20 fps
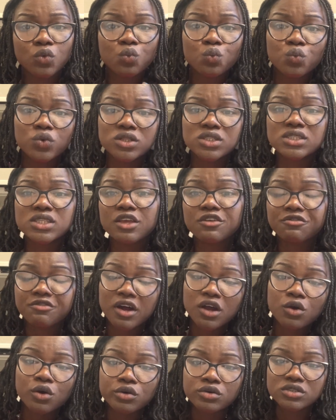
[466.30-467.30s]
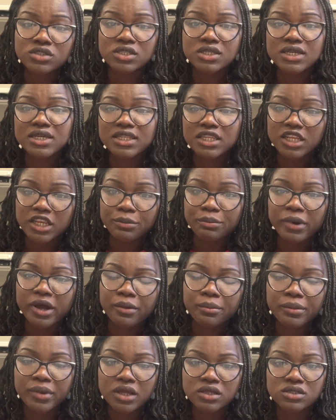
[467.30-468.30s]
with a faculty in the
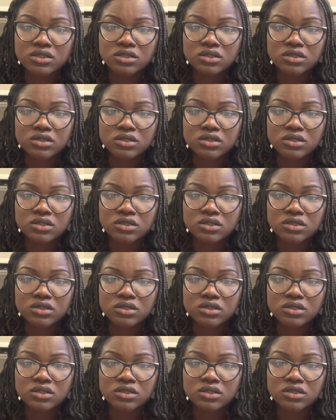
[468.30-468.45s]
department.